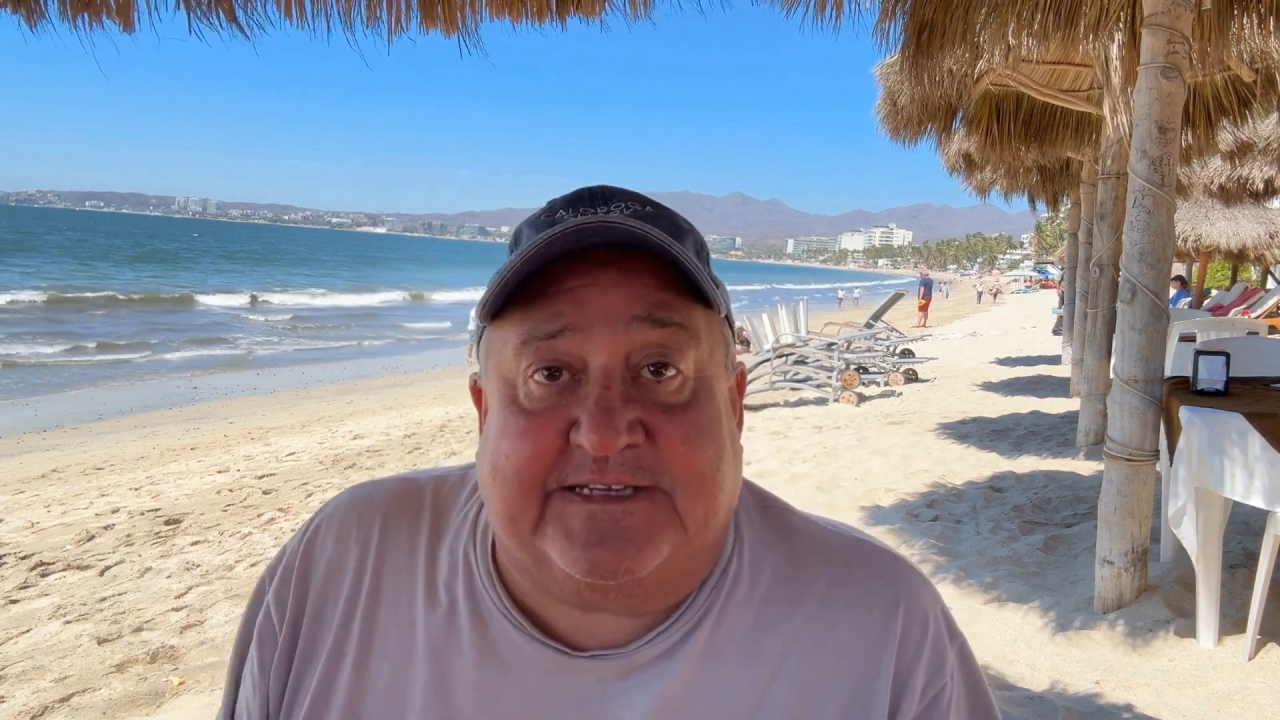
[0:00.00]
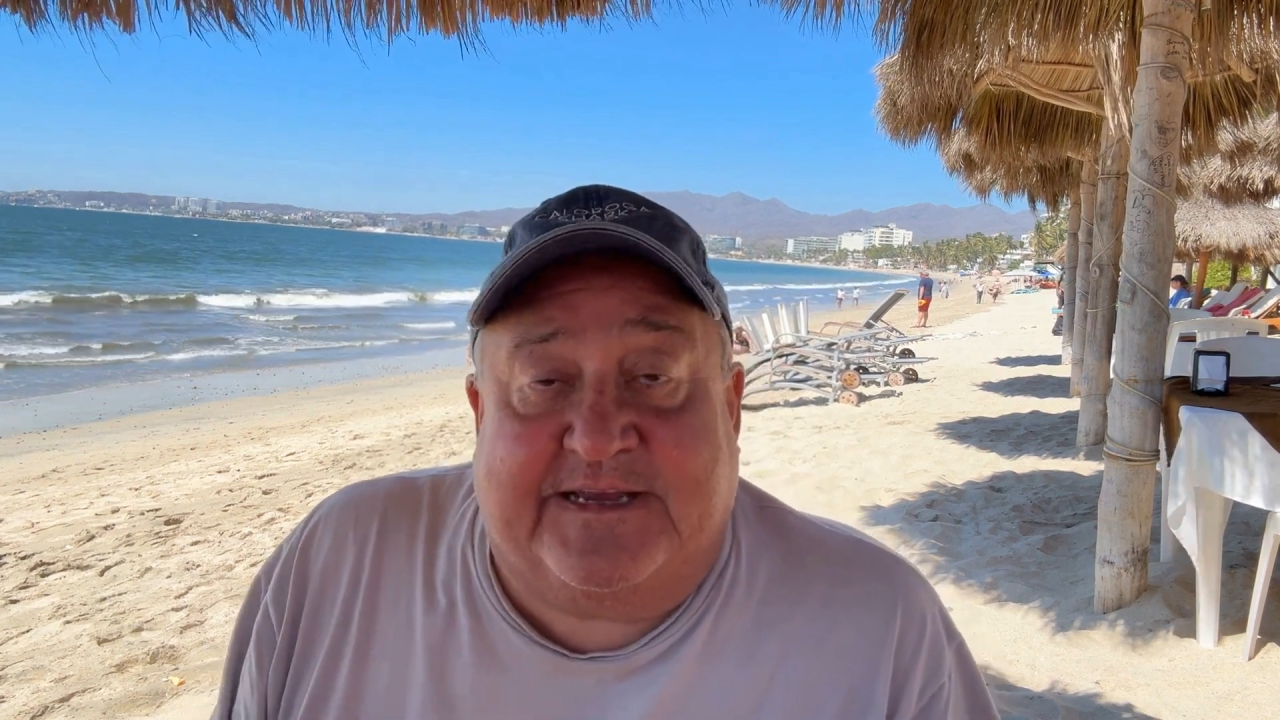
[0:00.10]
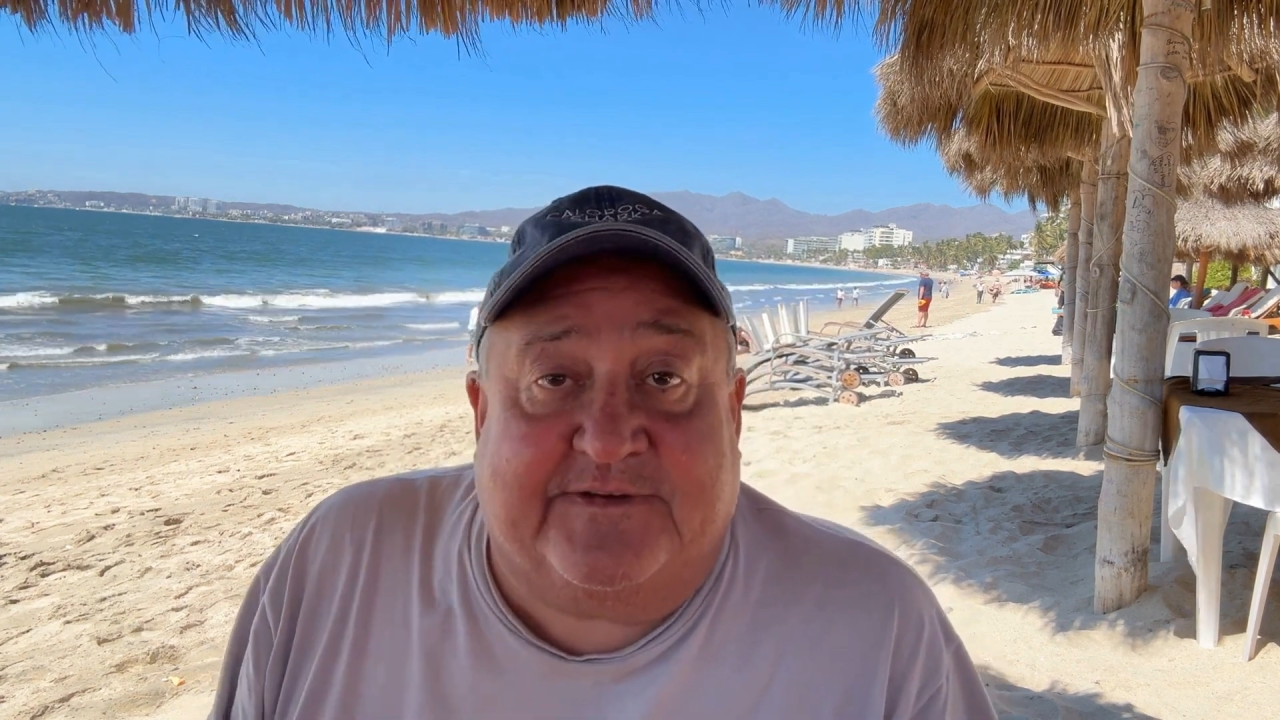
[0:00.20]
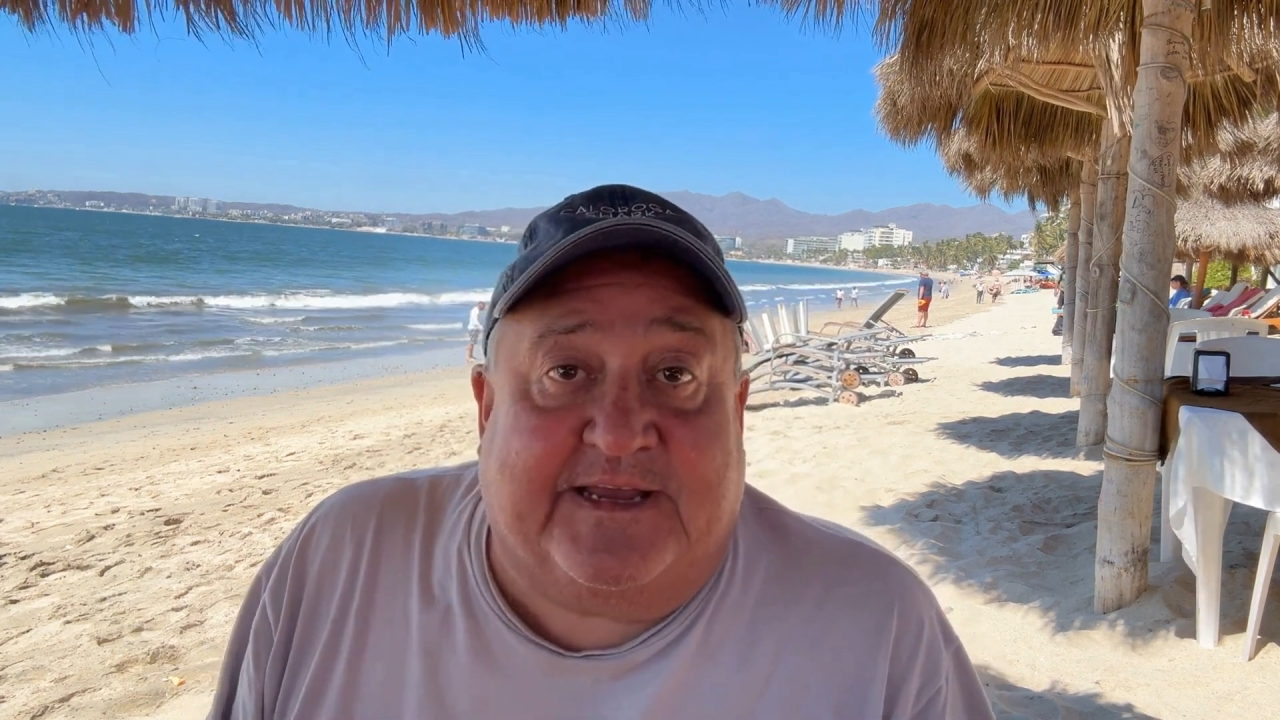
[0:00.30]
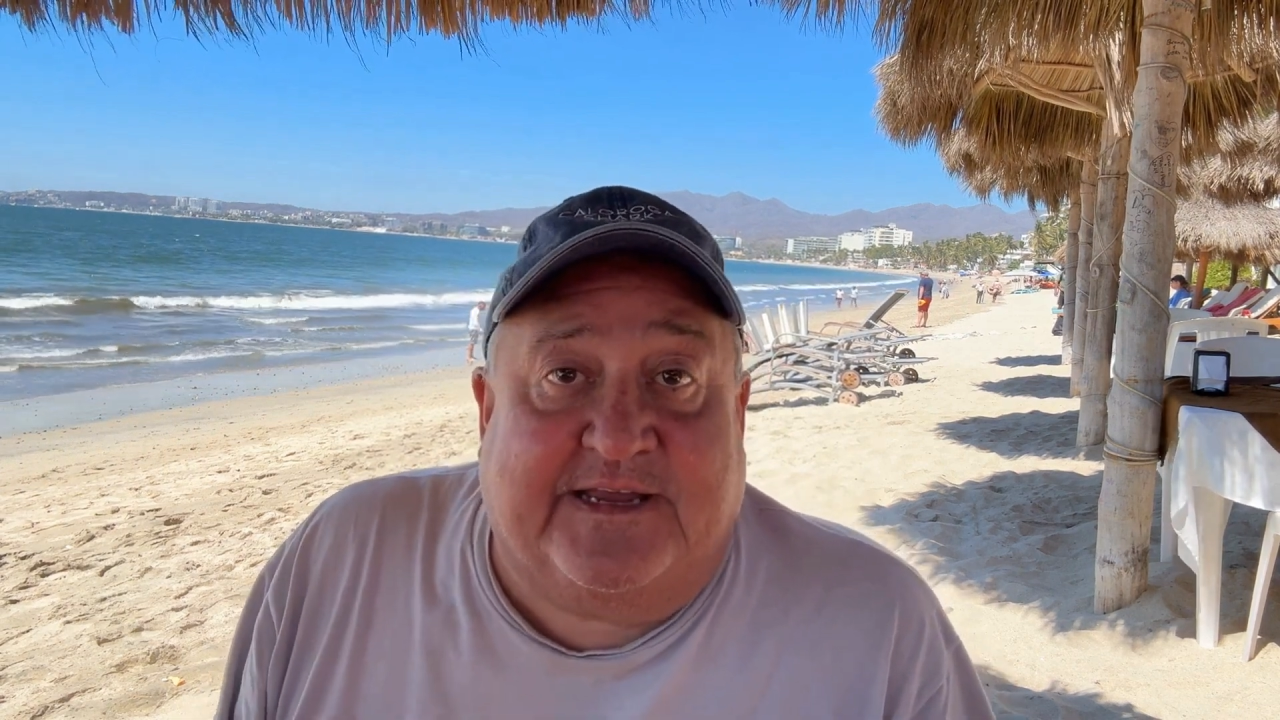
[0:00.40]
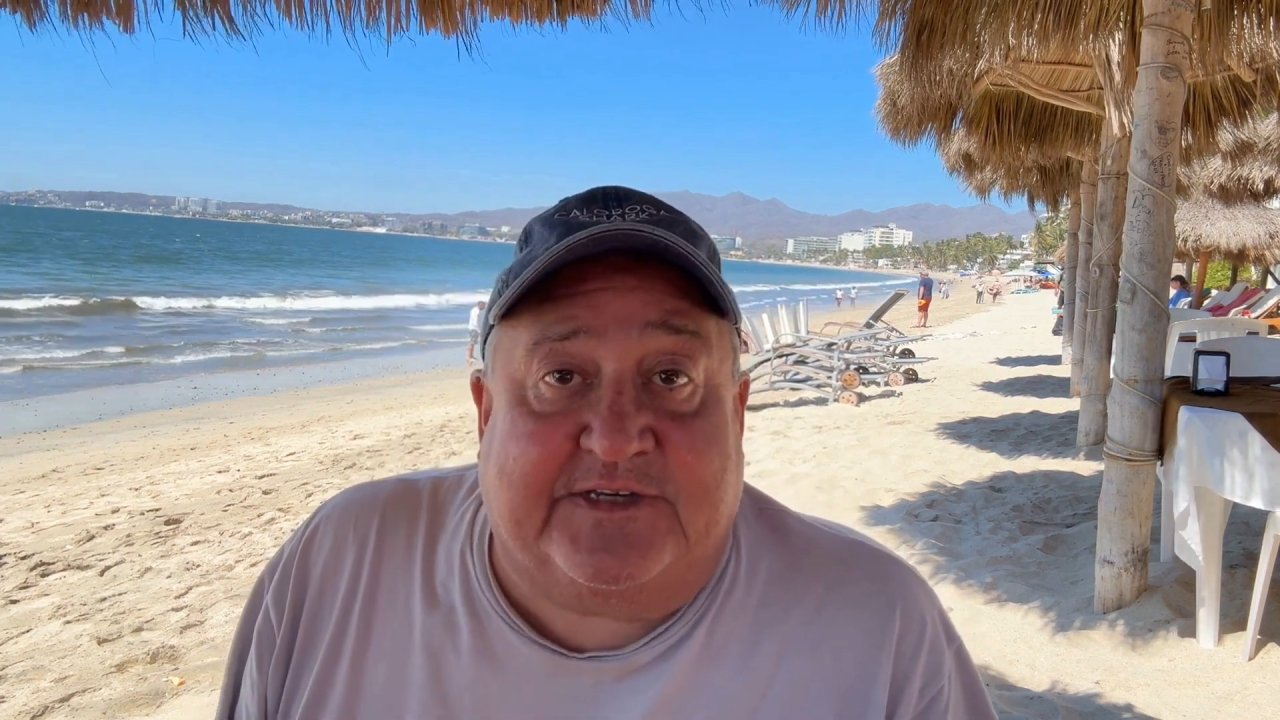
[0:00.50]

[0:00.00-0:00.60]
Stephanie